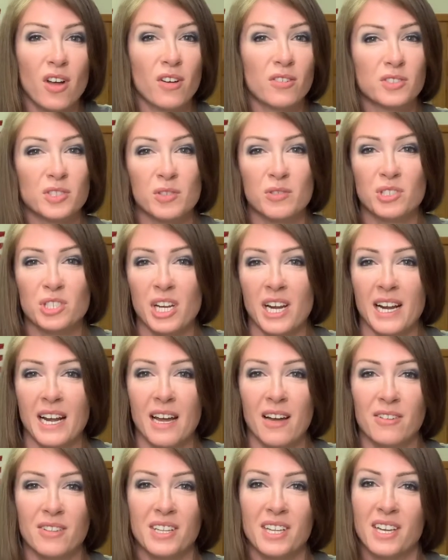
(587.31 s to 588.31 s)
Also check
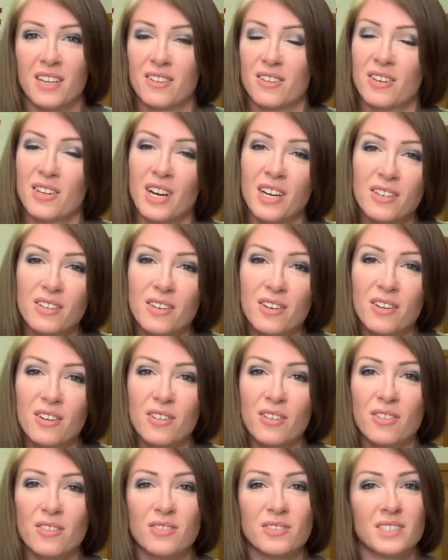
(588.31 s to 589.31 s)
out the other Gun
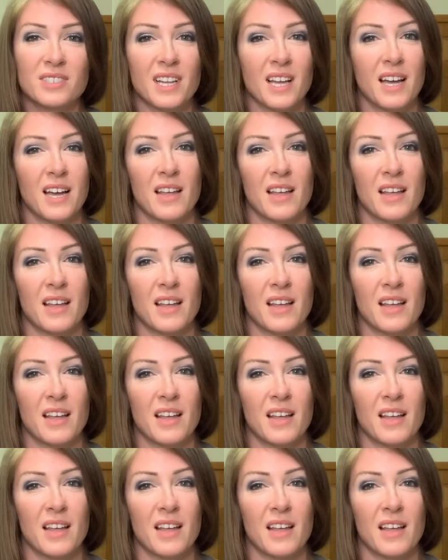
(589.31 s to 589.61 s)
Girls.